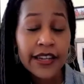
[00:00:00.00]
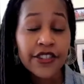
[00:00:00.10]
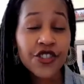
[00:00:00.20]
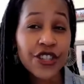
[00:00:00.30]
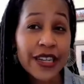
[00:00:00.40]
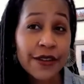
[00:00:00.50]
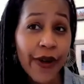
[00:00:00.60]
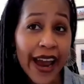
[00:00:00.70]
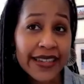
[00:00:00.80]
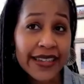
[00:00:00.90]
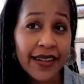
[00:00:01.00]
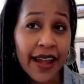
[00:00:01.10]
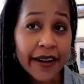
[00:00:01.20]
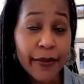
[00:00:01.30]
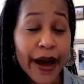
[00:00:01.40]
She writes a
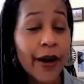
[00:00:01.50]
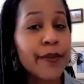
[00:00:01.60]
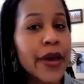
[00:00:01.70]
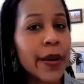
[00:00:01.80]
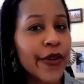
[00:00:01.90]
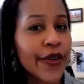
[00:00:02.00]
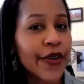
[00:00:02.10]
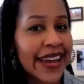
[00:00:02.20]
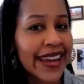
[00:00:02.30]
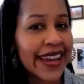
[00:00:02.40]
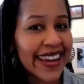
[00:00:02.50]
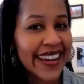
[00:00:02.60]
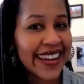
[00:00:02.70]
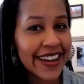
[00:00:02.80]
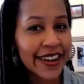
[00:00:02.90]
lot about
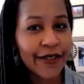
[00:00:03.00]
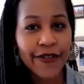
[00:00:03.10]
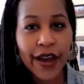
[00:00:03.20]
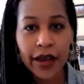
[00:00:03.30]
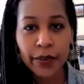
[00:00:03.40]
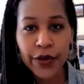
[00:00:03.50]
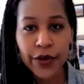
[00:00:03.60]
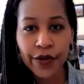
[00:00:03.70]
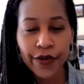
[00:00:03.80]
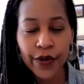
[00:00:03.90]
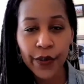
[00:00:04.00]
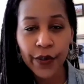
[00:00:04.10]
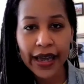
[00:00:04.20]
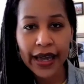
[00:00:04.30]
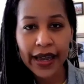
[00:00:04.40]
memory in a very beautiful
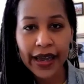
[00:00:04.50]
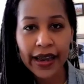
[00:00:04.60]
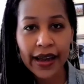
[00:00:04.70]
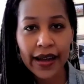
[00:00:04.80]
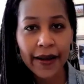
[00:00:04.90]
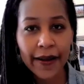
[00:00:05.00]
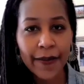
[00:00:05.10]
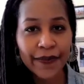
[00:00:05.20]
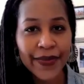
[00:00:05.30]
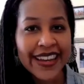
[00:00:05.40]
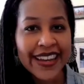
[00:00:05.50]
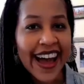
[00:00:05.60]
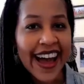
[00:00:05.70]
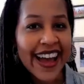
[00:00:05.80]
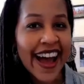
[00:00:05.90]
way.
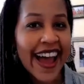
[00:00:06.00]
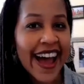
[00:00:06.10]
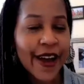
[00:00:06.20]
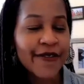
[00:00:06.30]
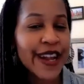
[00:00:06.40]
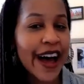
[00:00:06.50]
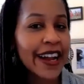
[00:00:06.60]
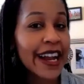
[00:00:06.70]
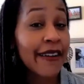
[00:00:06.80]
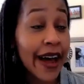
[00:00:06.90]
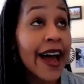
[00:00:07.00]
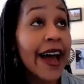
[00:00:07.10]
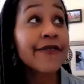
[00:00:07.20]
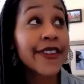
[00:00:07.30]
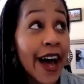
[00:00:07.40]
I
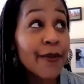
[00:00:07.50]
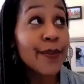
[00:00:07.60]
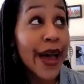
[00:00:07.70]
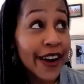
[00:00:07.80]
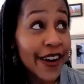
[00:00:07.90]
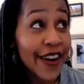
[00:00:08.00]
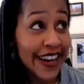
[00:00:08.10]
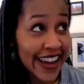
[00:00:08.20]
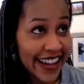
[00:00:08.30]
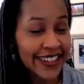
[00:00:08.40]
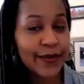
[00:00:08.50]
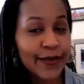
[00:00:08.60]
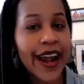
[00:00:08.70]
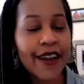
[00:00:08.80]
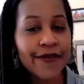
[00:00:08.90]
have not met her yet,
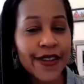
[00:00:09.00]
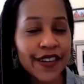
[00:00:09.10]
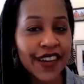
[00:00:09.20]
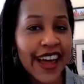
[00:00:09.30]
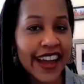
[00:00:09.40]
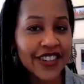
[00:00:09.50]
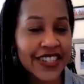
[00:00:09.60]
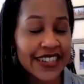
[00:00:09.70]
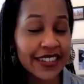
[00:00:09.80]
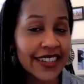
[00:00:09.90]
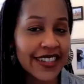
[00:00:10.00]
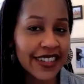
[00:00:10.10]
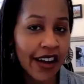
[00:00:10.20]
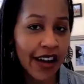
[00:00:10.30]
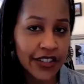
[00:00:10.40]
but I feel like she's a
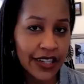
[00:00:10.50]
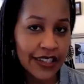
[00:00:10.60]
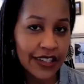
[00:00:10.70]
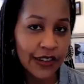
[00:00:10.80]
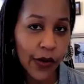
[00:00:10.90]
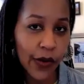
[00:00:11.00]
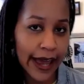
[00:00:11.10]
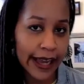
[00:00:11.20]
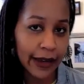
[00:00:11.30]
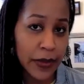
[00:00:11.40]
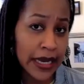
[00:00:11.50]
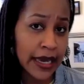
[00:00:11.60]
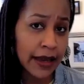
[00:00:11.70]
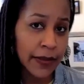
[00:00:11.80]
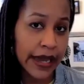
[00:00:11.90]
nostalgic soul like
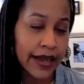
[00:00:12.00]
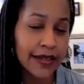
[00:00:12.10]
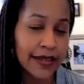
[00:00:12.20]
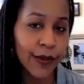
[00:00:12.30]
me, because the